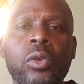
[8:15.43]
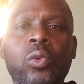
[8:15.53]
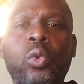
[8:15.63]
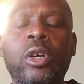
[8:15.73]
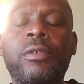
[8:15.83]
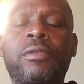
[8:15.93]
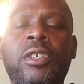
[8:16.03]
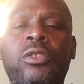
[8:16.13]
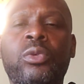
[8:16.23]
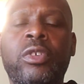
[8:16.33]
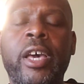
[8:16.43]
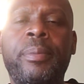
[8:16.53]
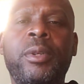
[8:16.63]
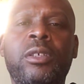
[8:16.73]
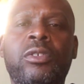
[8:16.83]
What if this was
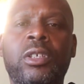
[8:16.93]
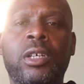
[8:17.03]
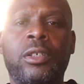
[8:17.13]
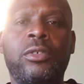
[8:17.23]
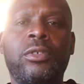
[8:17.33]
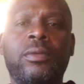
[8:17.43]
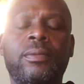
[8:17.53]
happening to us?